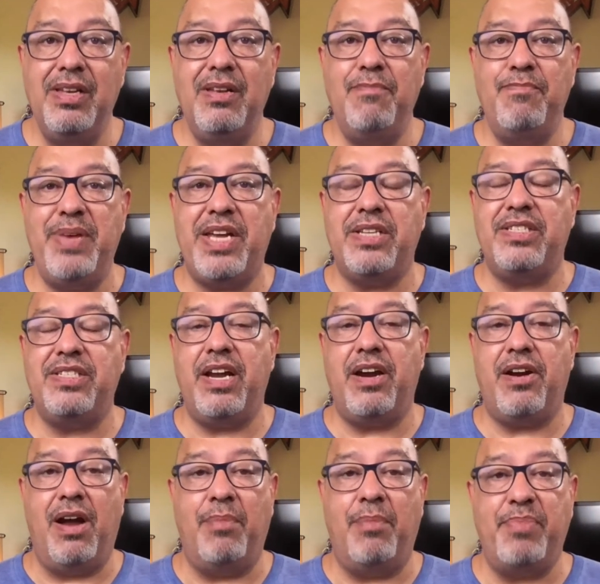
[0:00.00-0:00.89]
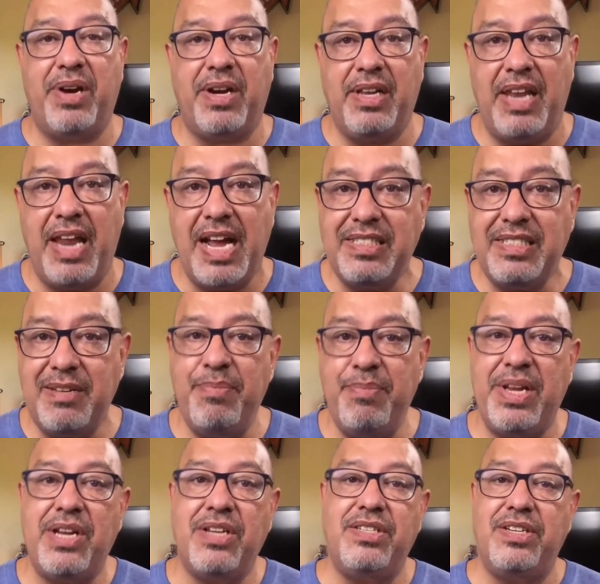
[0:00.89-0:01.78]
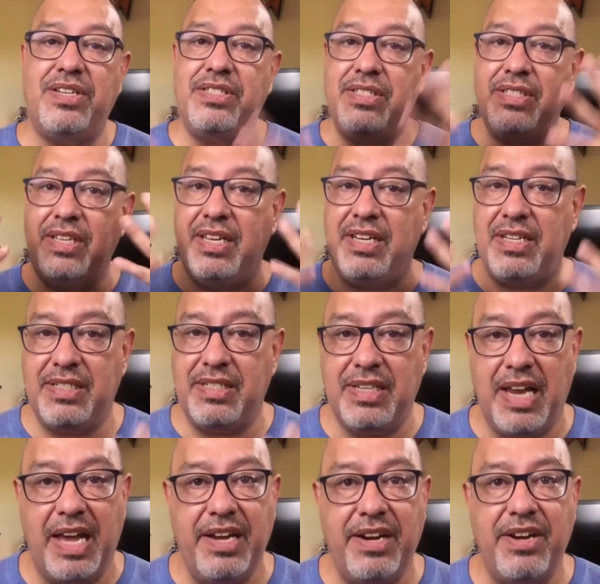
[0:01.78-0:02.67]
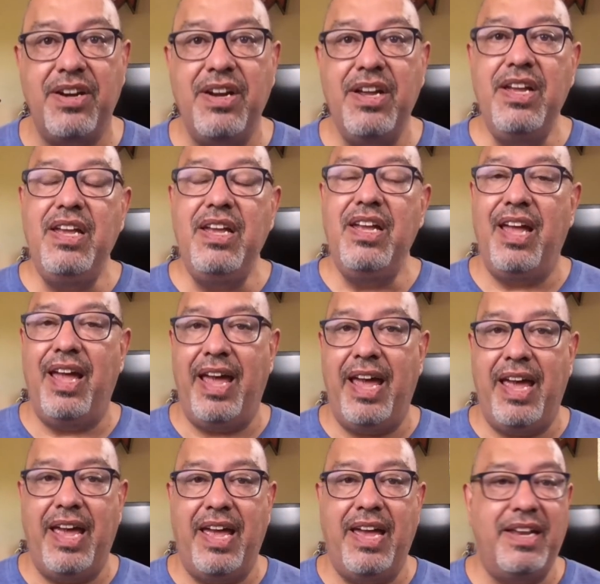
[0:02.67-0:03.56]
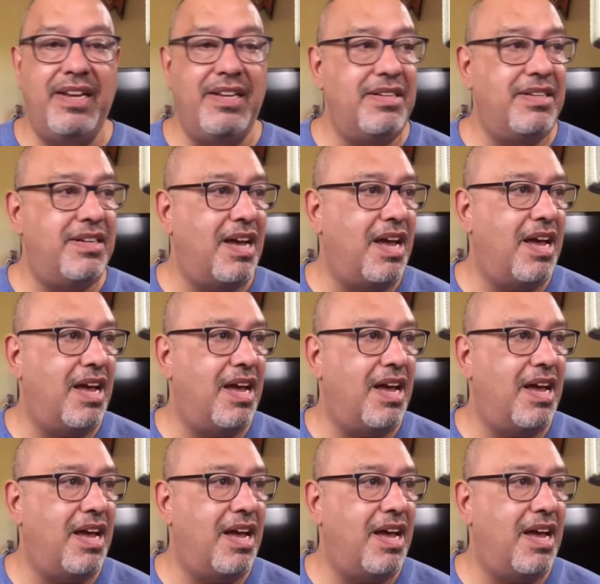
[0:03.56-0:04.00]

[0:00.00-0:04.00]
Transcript: because they are upper class, because their skin is lighter, and